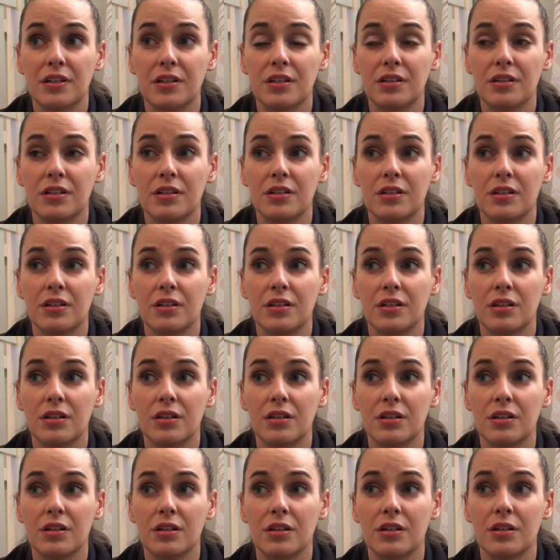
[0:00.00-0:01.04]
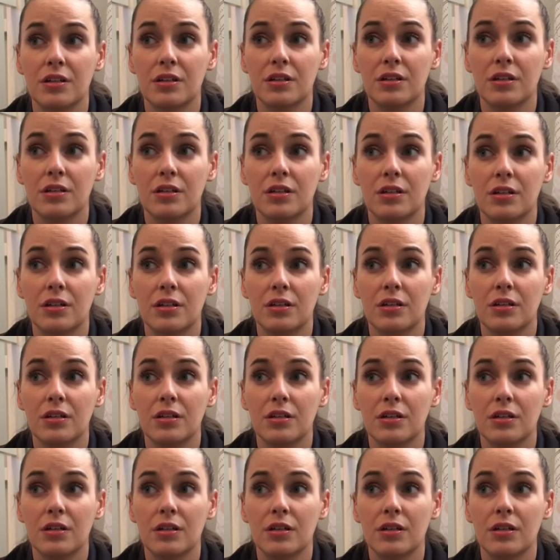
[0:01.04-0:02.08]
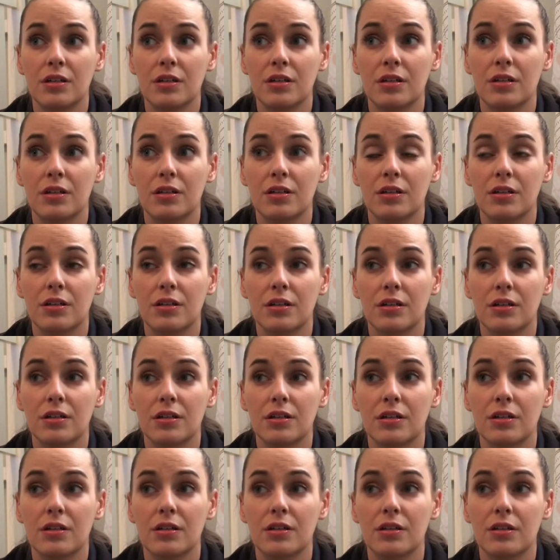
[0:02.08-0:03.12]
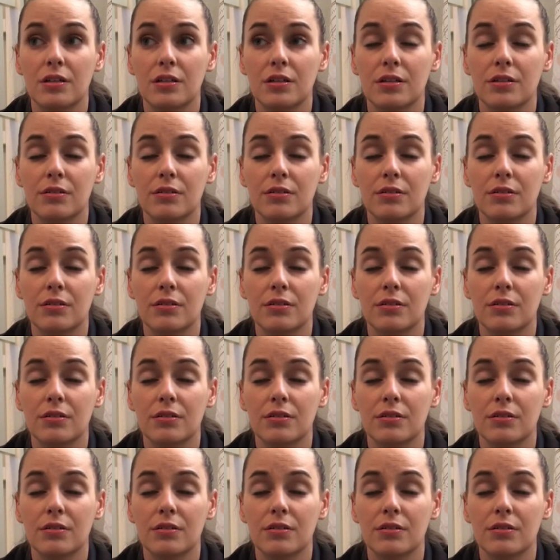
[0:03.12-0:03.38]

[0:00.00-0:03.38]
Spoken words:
Nobody speaks.